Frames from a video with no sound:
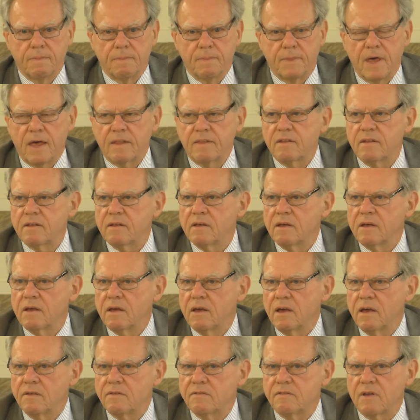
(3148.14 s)
That
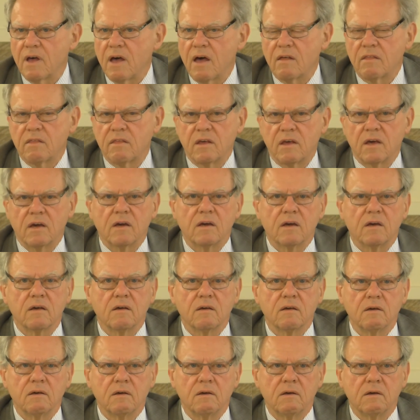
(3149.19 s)
is, I think,
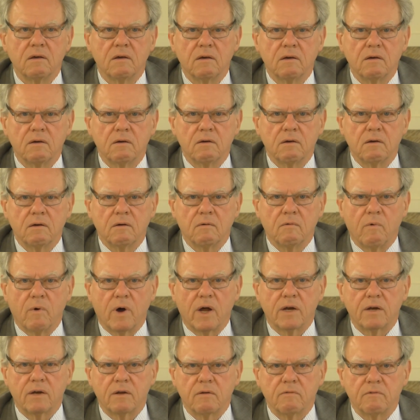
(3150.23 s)

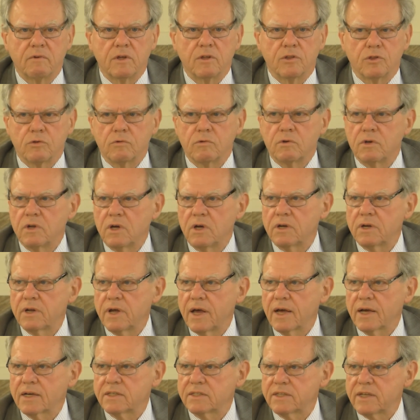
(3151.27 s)
what we should not
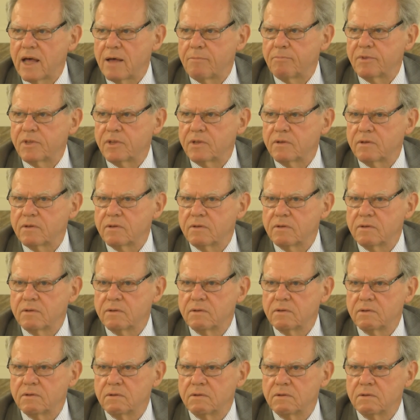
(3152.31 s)
accept.
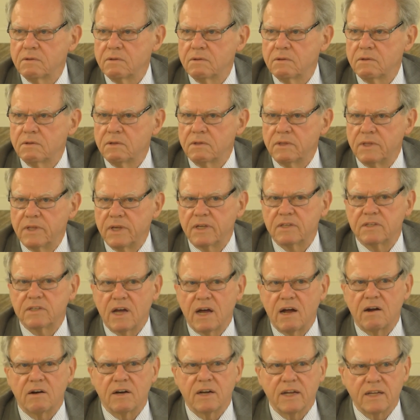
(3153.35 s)
These
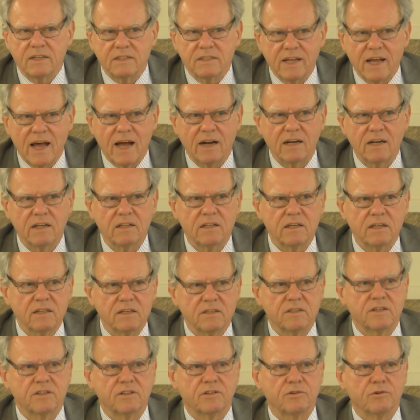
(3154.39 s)
are exactly the
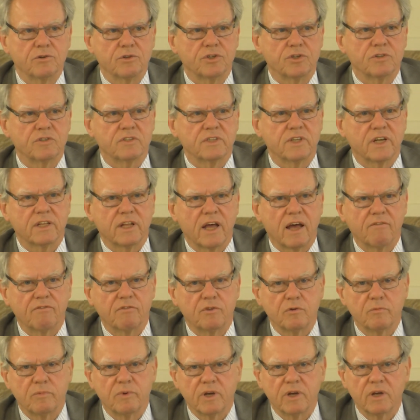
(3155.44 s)
institutions that have
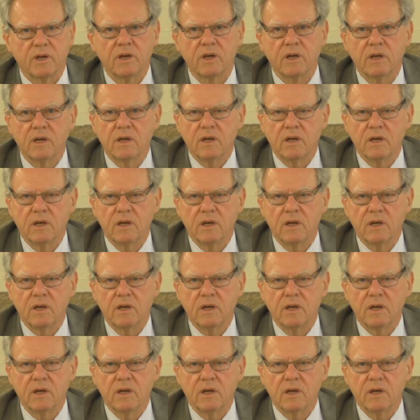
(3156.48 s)
to be